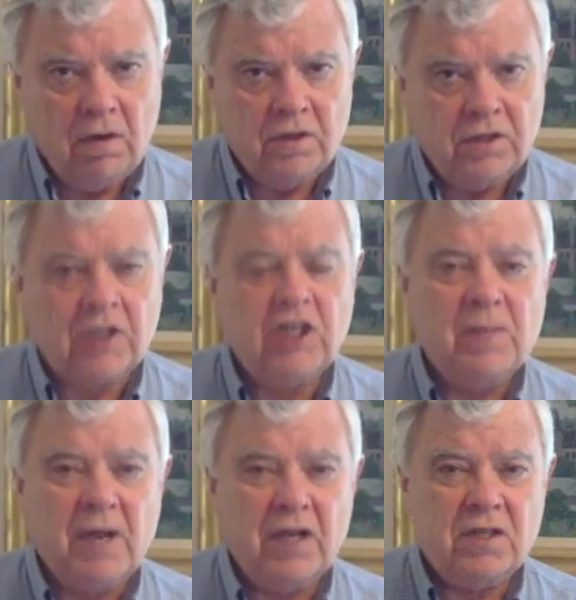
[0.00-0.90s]
60
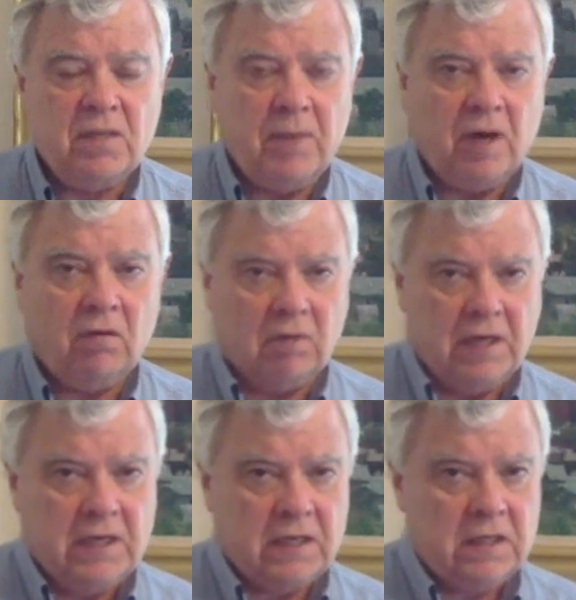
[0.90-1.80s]
minutes to better
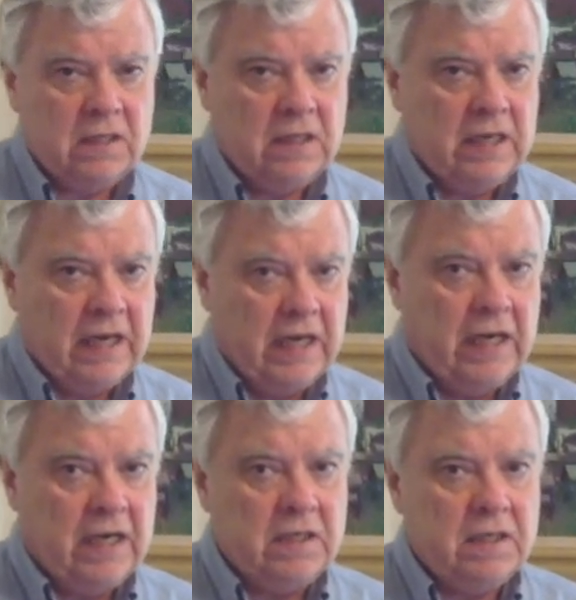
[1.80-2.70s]
writing,
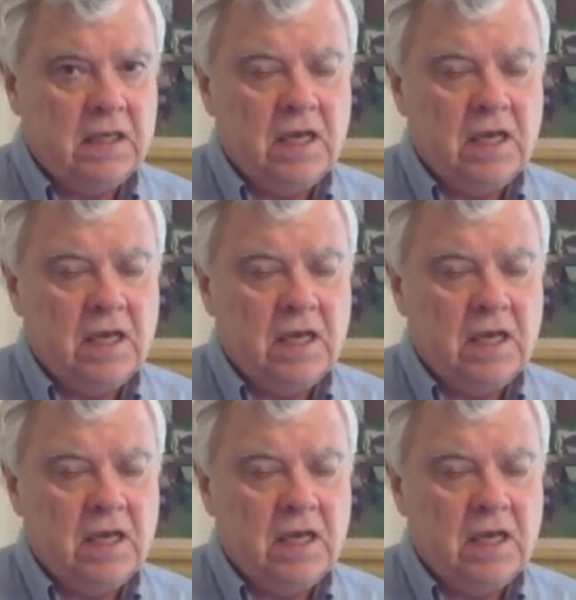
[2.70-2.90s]
and